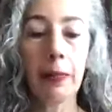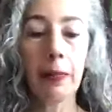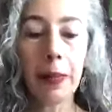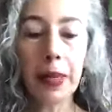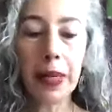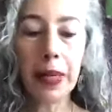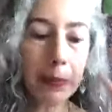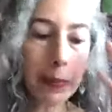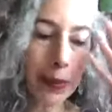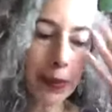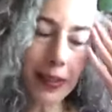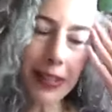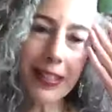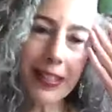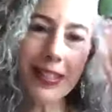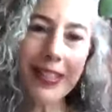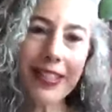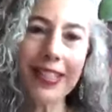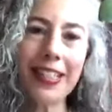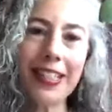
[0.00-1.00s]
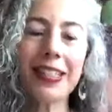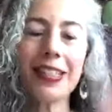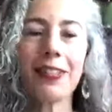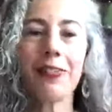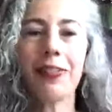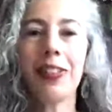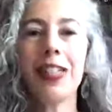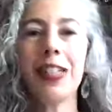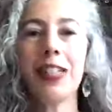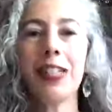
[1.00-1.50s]
people
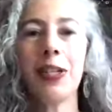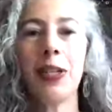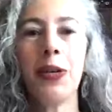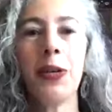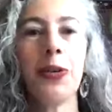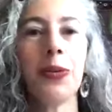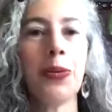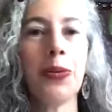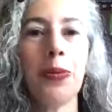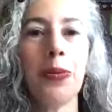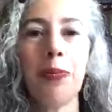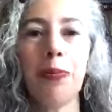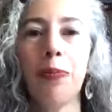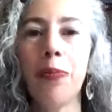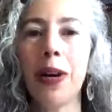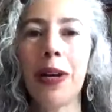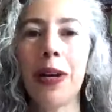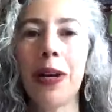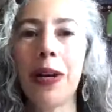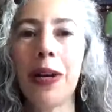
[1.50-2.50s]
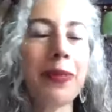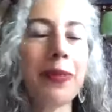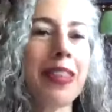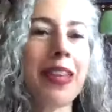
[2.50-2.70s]
instinctively knew when